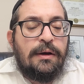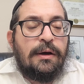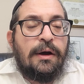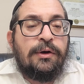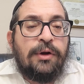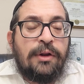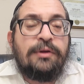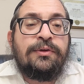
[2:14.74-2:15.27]

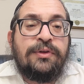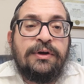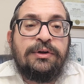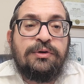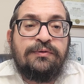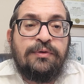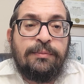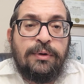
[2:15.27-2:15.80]
Another thing
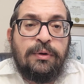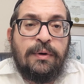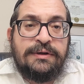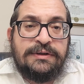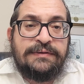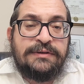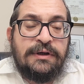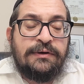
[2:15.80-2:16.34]
to
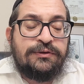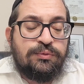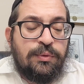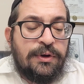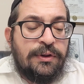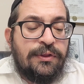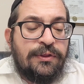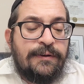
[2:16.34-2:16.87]
familiarize ourselves
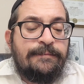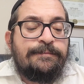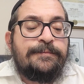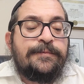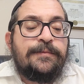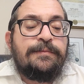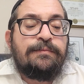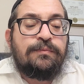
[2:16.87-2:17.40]
with,
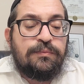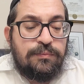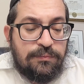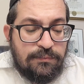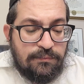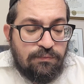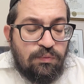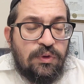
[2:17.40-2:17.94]

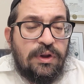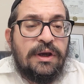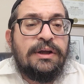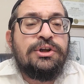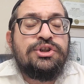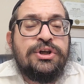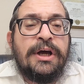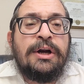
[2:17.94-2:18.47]

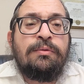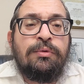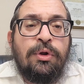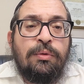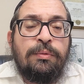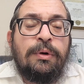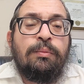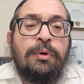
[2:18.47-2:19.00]
in
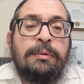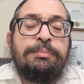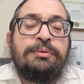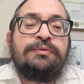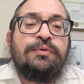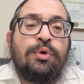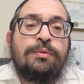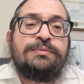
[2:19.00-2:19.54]
general, when one
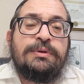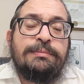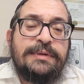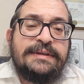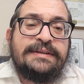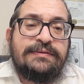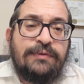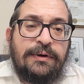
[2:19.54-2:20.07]
performs a
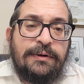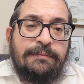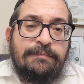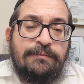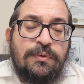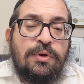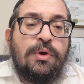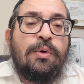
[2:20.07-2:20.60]
mitzvah,
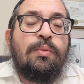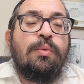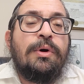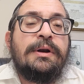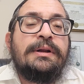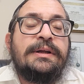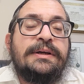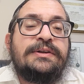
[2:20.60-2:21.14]

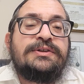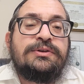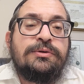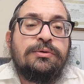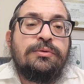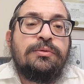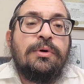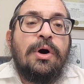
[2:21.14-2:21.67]
one needs
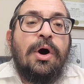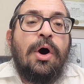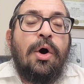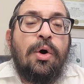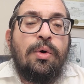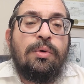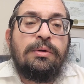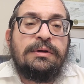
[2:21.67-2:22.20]
to
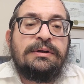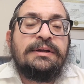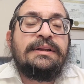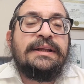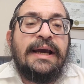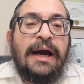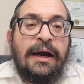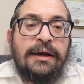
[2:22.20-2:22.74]
hold
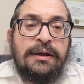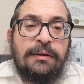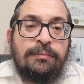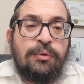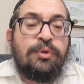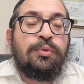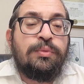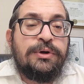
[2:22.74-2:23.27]
the item
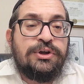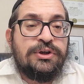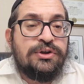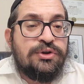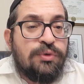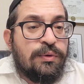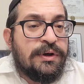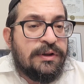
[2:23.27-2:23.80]
with which
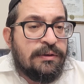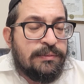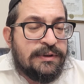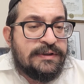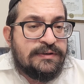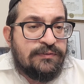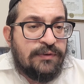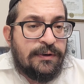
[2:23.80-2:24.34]
he's doing the
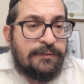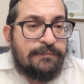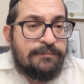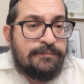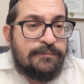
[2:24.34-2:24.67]
mitzvah,